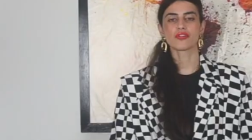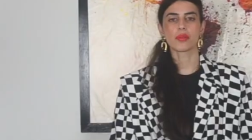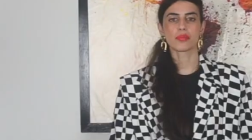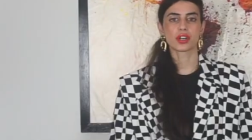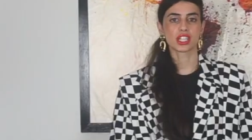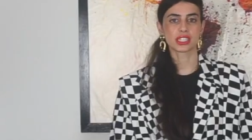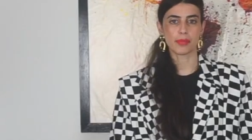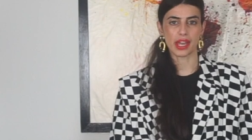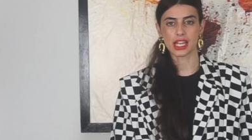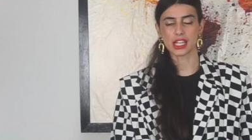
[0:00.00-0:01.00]
from
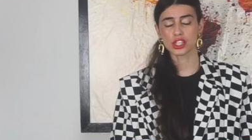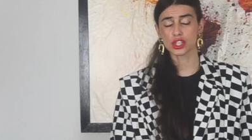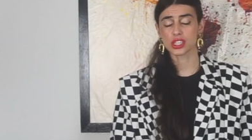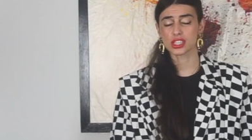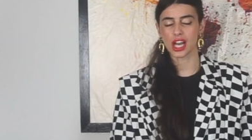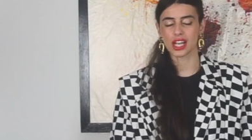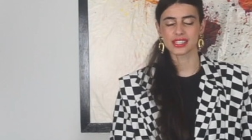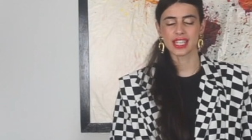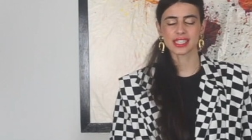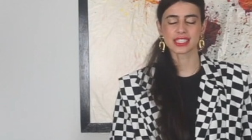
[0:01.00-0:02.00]
participating to this
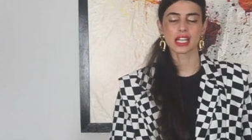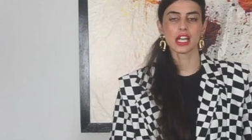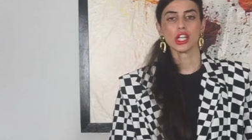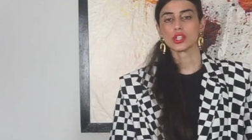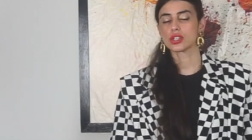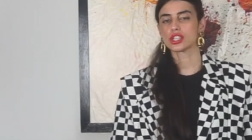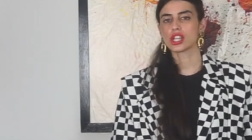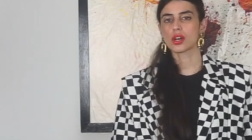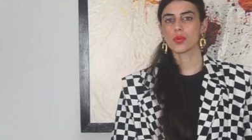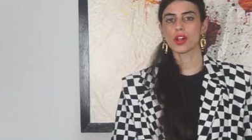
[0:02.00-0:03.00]
context, to the
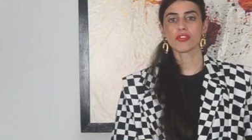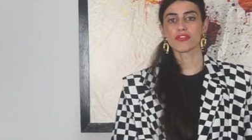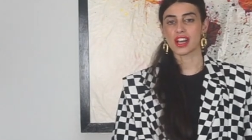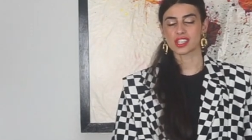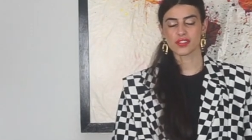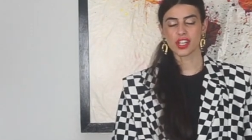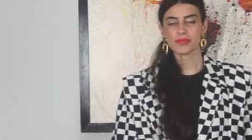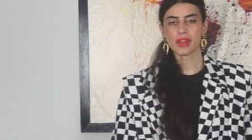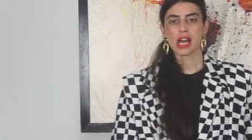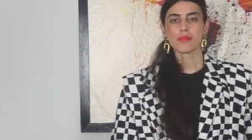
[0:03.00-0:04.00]
gerewol
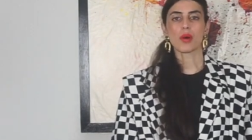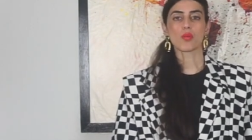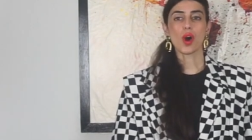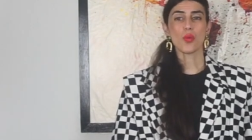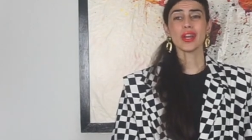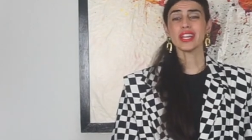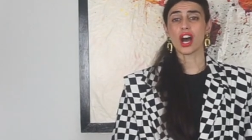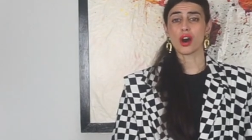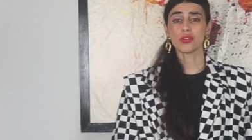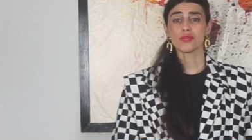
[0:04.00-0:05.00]
festival, but what we
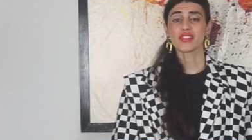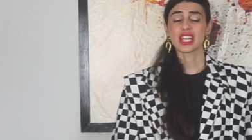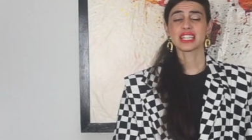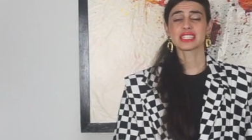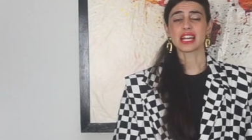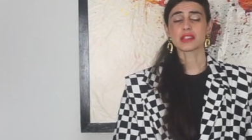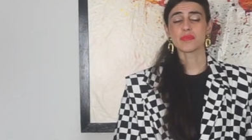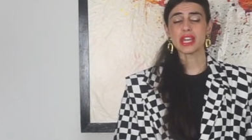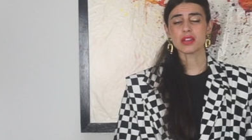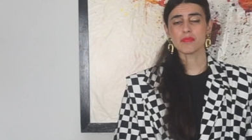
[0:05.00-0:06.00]
know is that
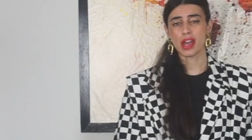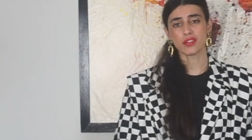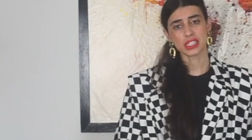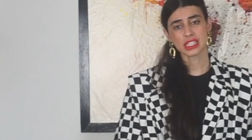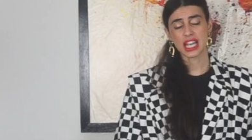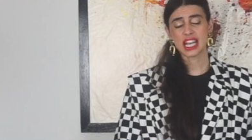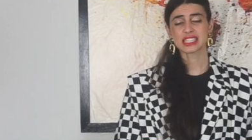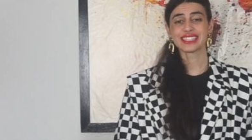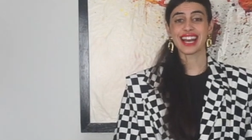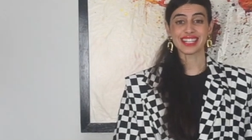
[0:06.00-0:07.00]
being married
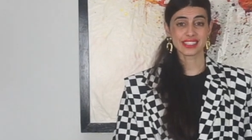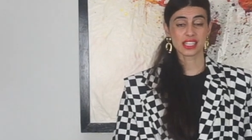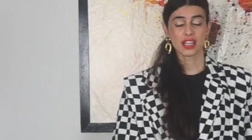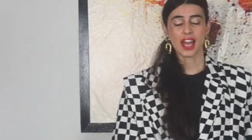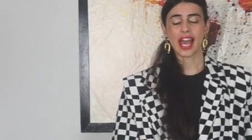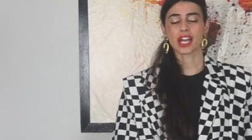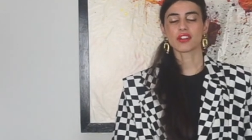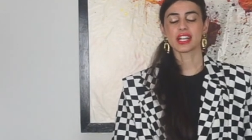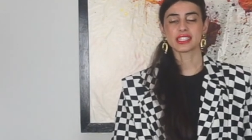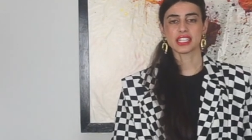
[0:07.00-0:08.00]
is not a
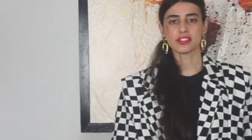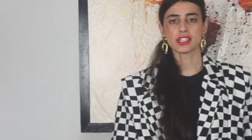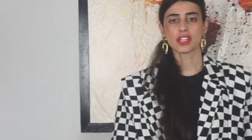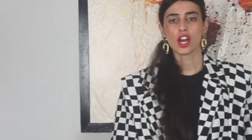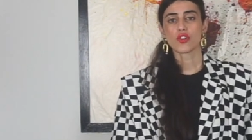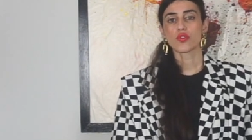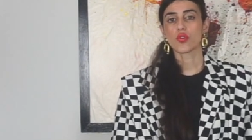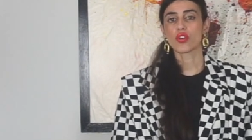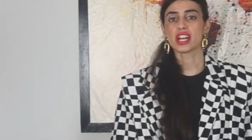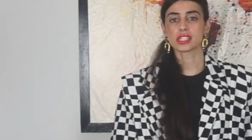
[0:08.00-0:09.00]
criterion
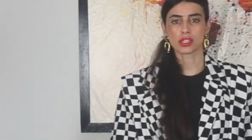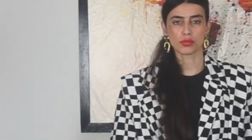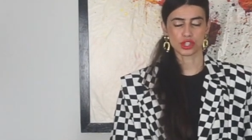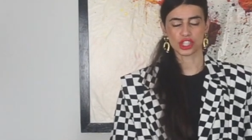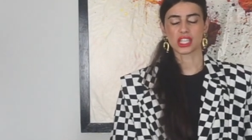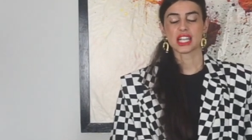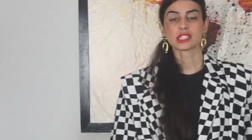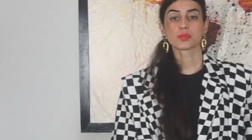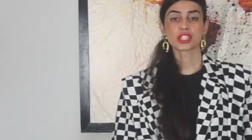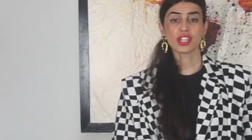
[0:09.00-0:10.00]
for exclusion.
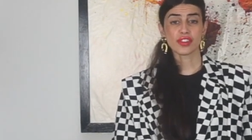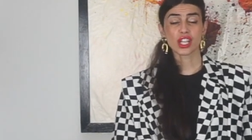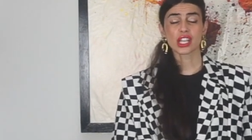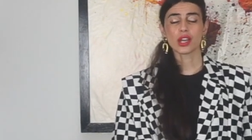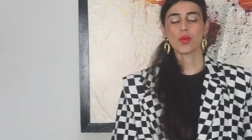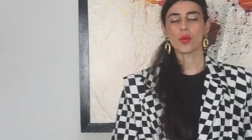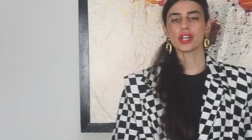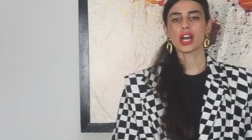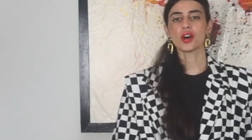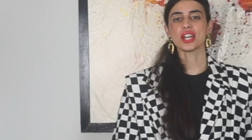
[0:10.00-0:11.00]
Specifically, what we
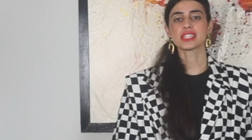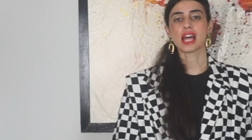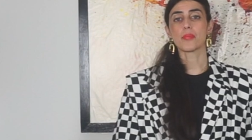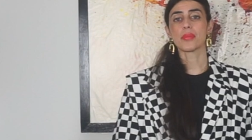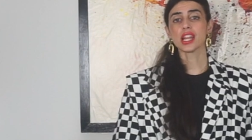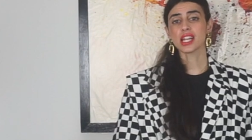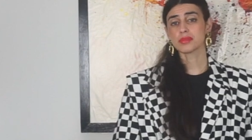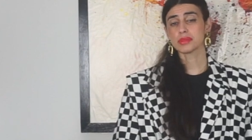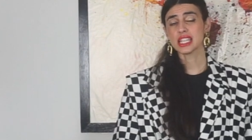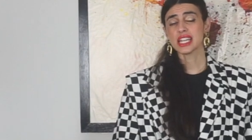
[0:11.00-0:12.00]
know is that
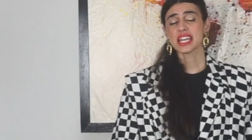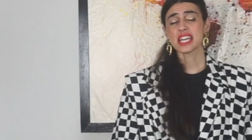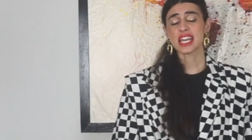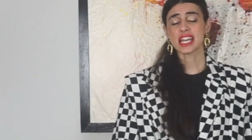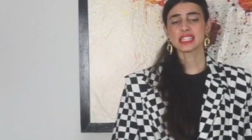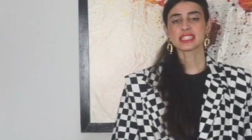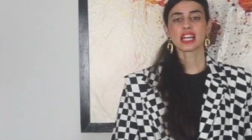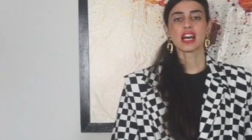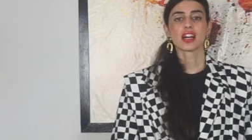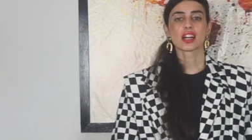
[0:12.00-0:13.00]
polygamy is
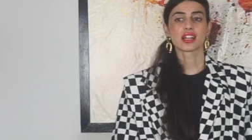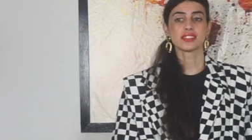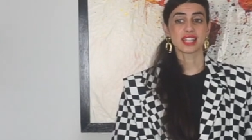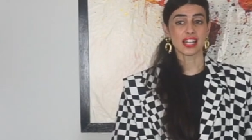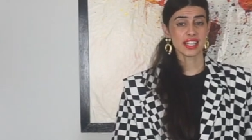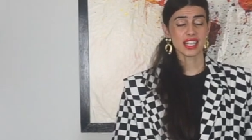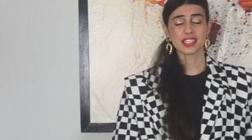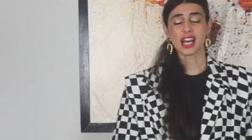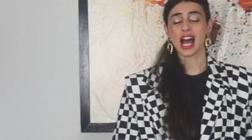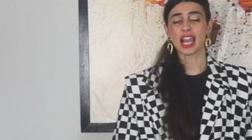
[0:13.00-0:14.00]

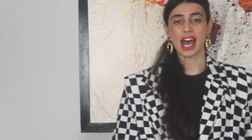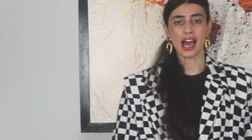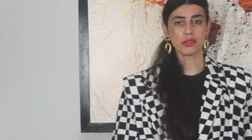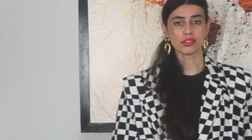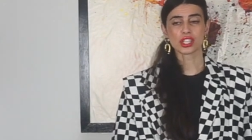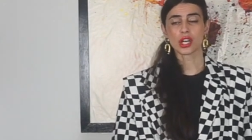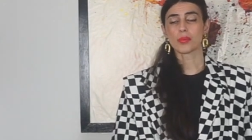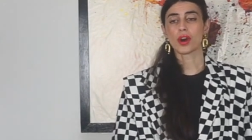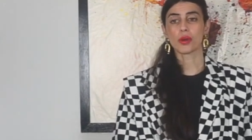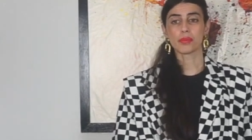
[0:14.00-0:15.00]
consented, allowed,
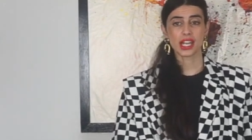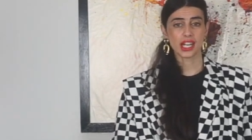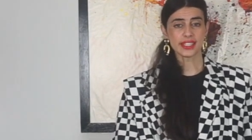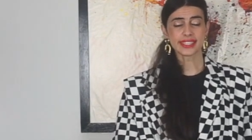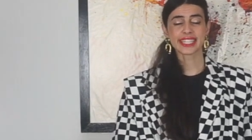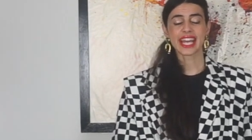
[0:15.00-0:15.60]
permitted,